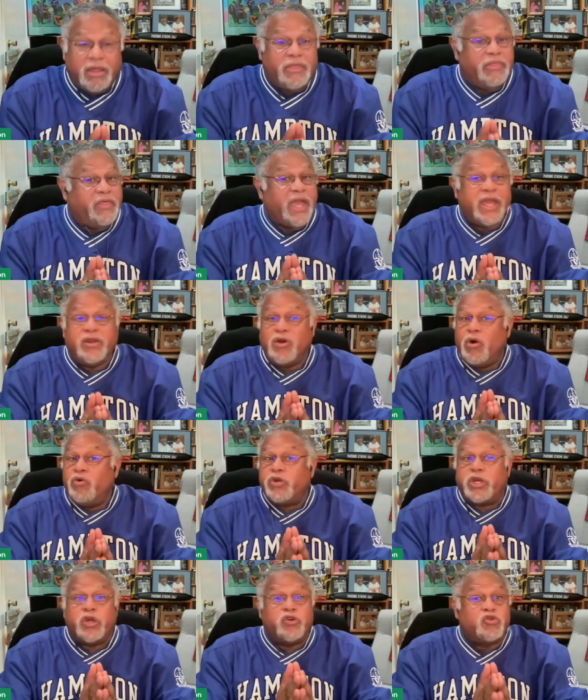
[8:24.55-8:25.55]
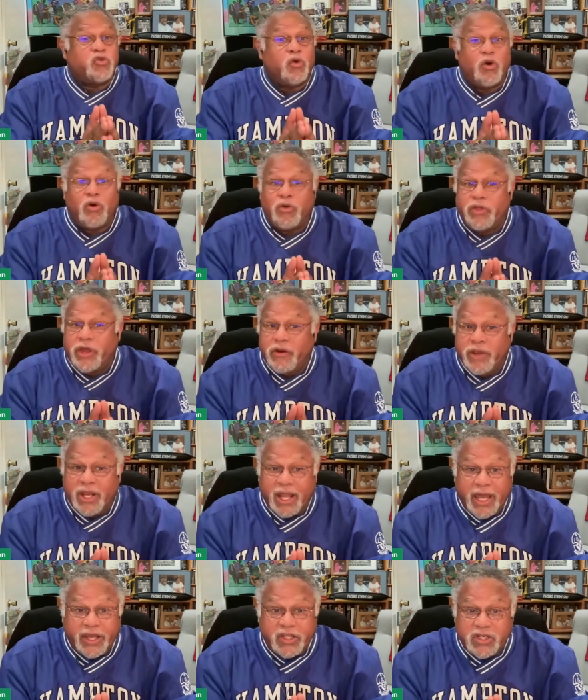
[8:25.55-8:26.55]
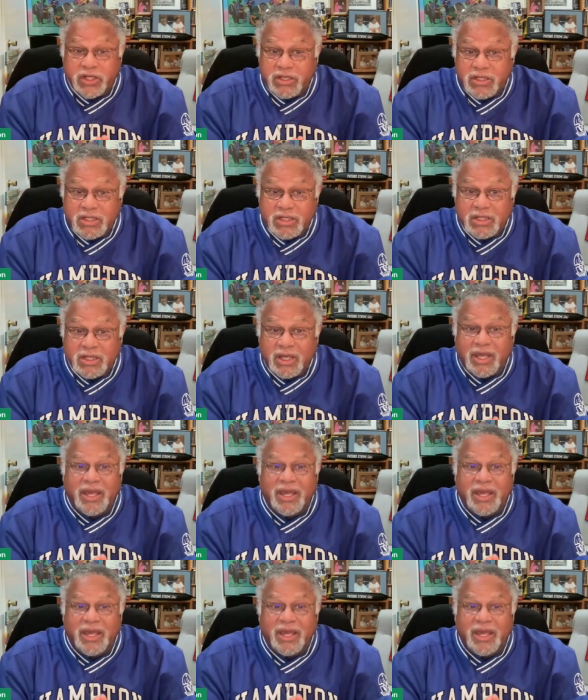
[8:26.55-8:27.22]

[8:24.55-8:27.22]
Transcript: they don't control their elections.